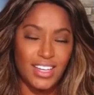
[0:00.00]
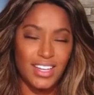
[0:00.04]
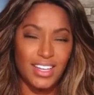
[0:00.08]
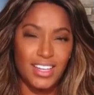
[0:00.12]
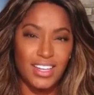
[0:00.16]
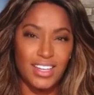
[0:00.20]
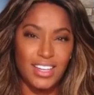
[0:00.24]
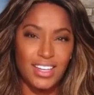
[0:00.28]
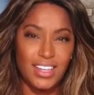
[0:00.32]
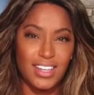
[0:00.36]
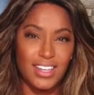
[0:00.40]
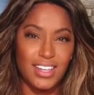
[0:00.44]

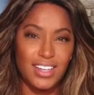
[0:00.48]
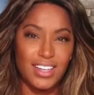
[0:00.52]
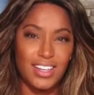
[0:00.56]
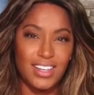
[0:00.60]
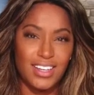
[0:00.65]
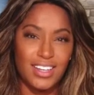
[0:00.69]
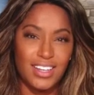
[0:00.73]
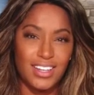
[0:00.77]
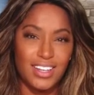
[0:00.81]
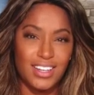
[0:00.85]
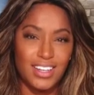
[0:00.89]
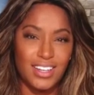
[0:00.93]

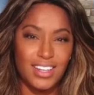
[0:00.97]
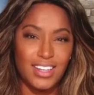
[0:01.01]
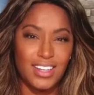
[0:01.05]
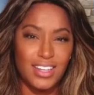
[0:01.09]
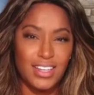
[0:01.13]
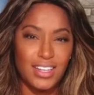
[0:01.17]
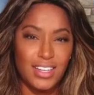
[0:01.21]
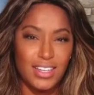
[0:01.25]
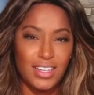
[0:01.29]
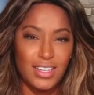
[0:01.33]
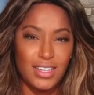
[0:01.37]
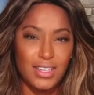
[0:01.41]

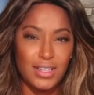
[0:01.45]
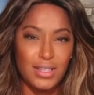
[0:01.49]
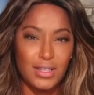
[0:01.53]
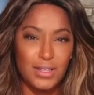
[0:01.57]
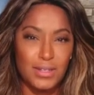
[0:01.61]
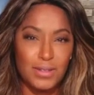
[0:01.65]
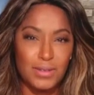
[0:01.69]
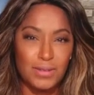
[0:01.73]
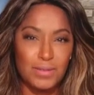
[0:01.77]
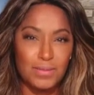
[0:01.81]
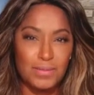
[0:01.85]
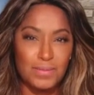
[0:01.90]

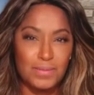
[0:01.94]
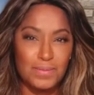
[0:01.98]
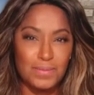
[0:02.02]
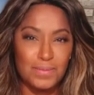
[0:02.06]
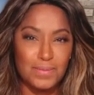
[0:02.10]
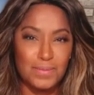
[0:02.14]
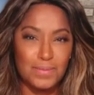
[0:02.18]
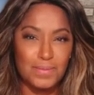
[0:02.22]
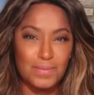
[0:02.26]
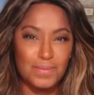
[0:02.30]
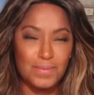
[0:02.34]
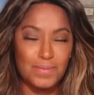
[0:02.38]

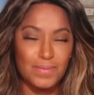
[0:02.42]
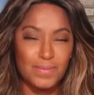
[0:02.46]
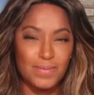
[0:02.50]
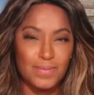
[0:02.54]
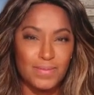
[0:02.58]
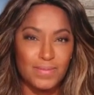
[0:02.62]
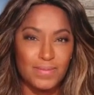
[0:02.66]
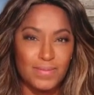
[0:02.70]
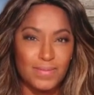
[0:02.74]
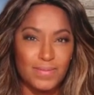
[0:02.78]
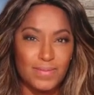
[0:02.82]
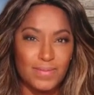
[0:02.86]

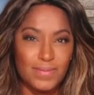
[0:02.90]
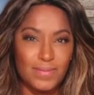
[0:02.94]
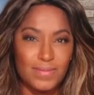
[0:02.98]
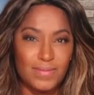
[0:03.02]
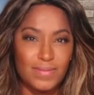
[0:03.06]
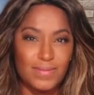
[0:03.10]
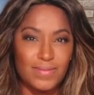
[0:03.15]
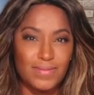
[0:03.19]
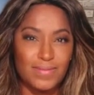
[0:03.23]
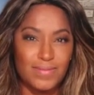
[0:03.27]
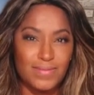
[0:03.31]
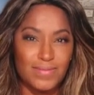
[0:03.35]

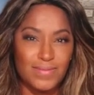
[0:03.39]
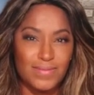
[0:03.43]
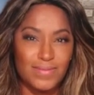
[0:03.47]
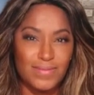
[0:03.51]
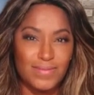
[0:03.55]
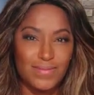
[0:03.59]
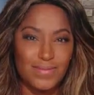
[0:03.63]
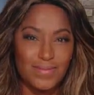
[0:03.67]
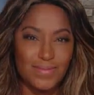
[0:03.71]
(silent)